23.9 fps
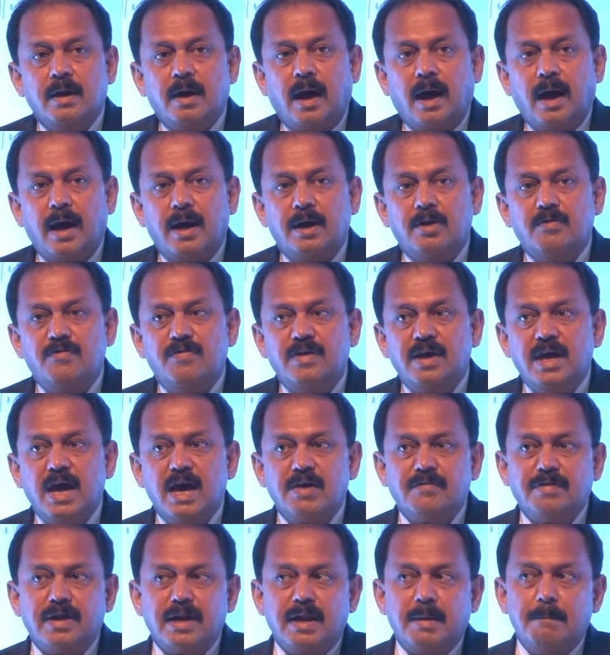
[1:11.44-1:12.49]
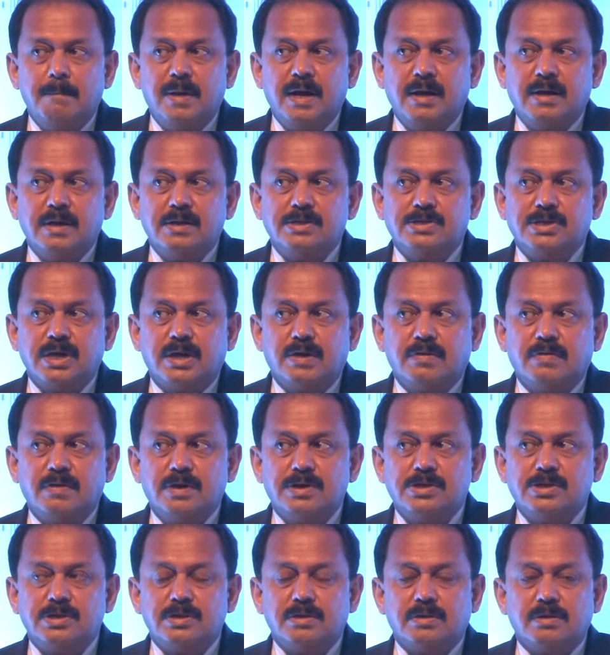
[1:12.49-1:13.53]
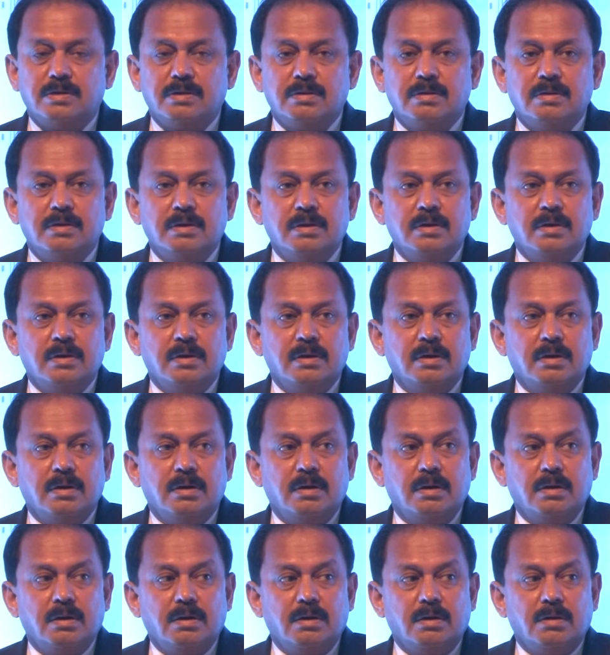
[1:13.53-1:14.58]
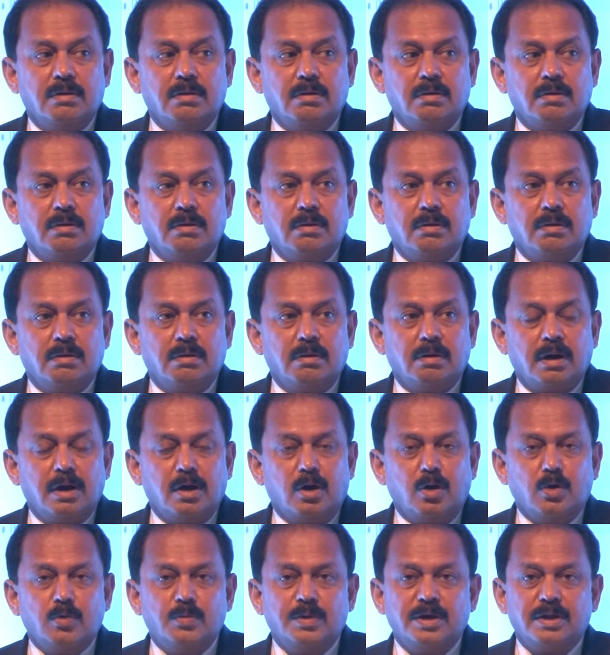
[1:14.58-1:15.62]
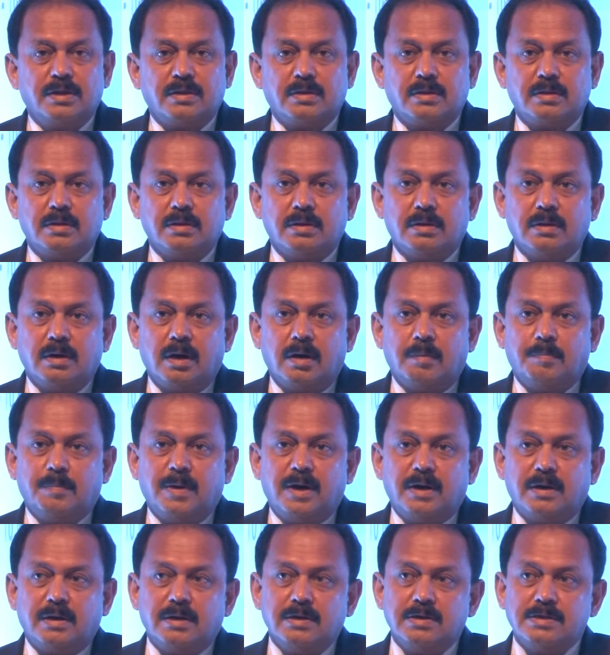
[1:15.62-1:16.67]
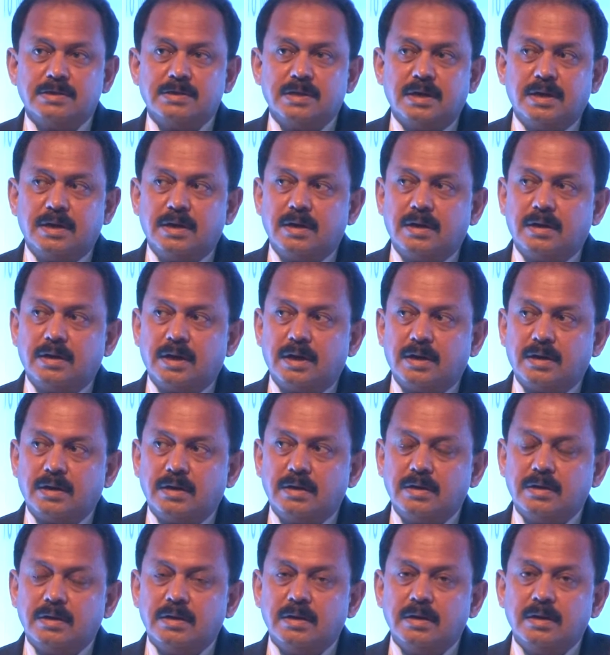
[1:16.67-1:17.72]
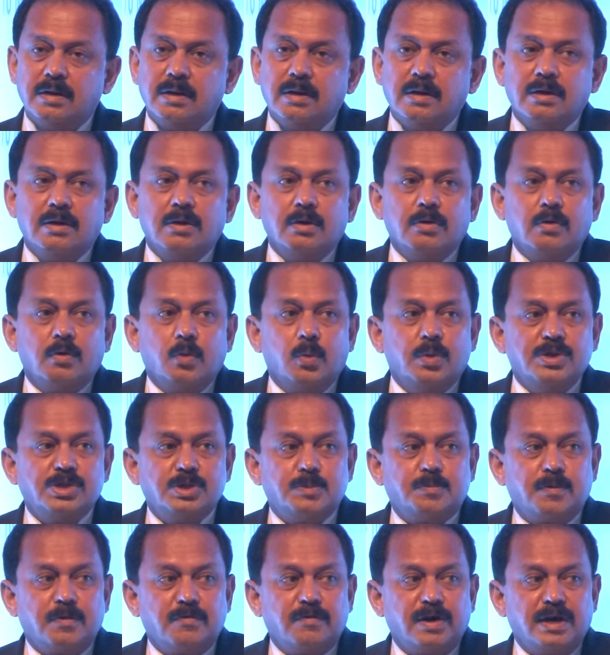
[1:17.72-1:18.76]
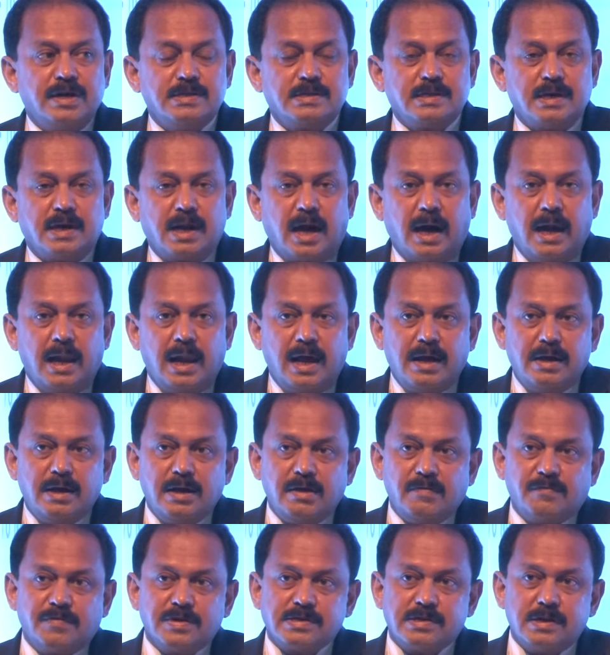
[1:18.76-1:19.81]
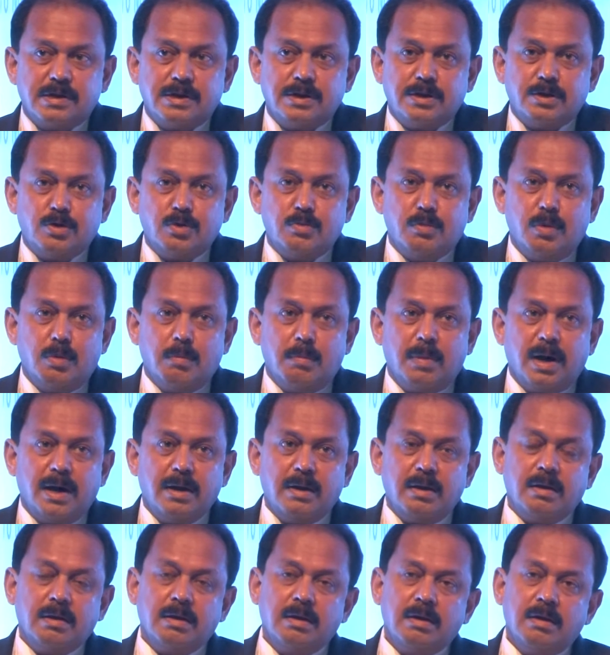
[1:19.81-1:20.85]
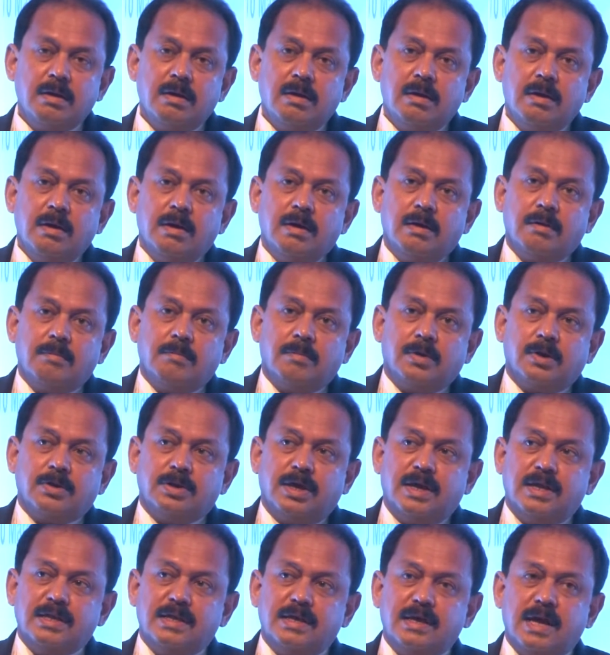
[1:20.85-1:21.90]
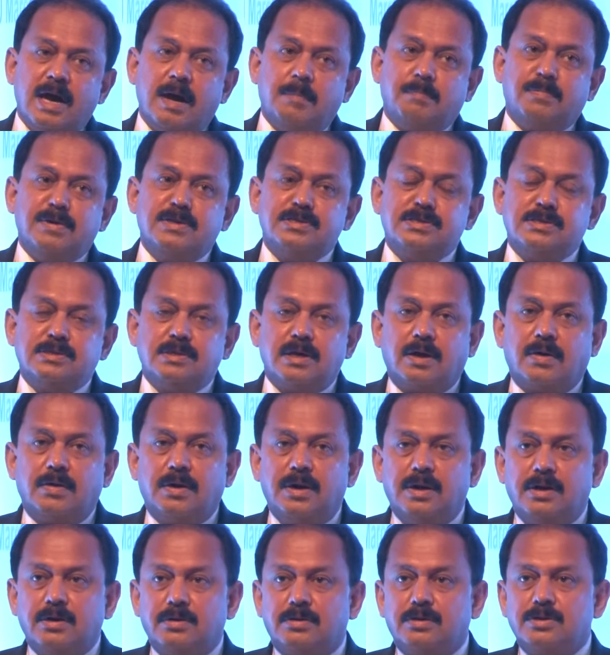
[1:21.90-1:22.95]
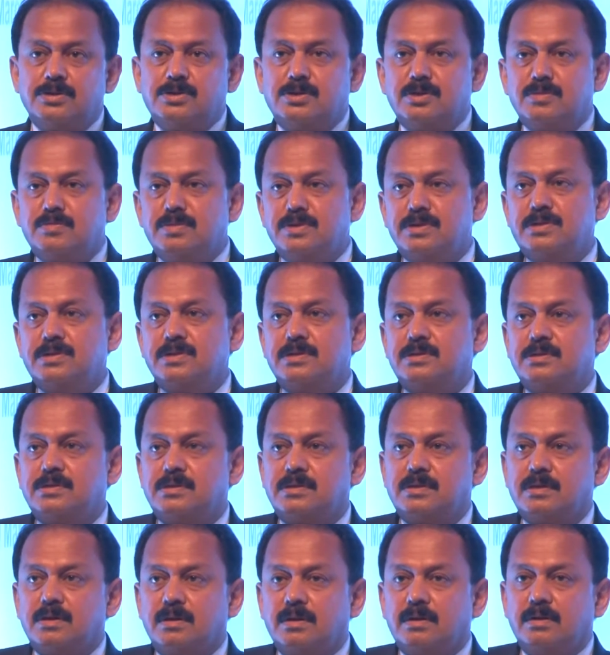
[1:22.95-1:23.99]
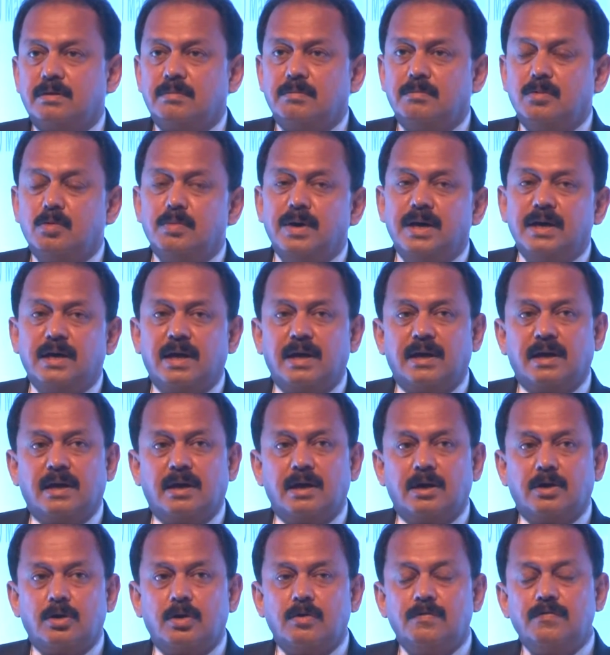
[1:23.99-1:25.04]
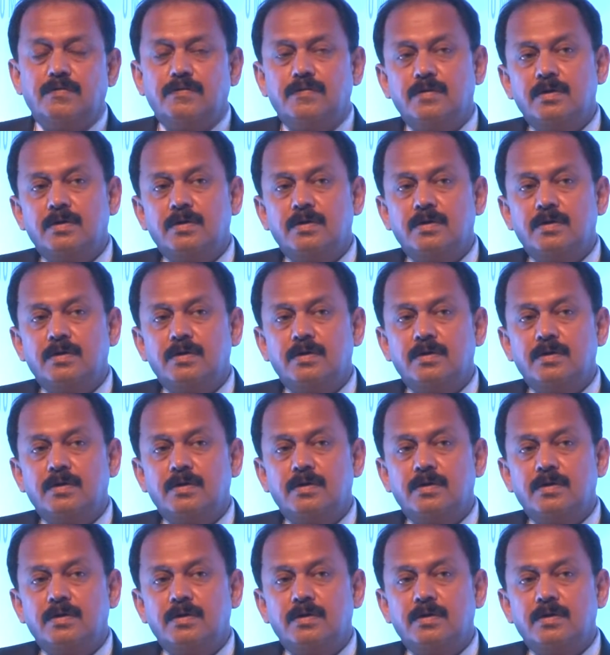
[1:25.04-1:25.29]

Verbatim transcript: and we have an embedded generation uh, uh, along with uh, our partners there in Tata, which provides an islanding facility to Mumbai because anything happens in the grid or disturbances, Mumbai can cut off